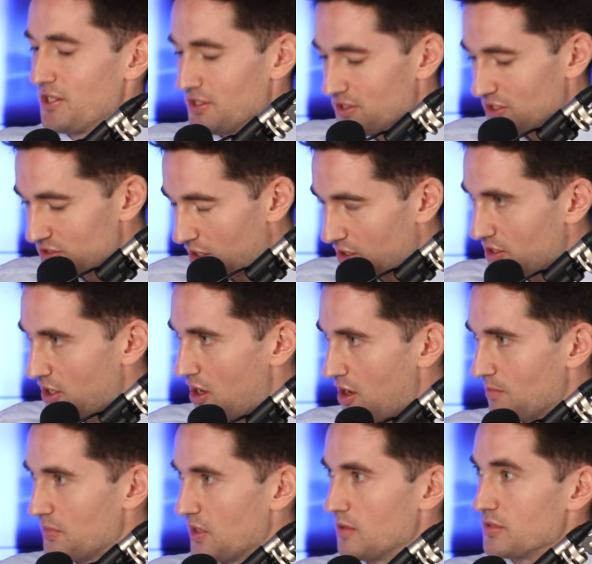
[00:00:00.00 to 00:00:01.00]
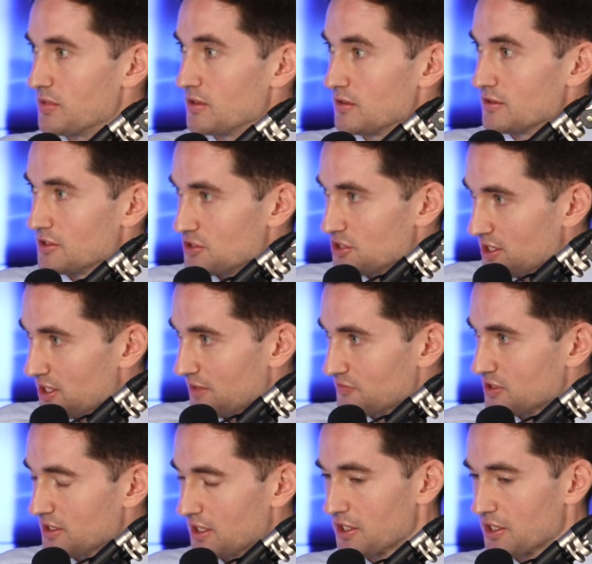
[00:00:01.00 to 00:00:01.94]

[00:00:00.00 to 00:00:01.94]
the dot-com bubble, the GFC?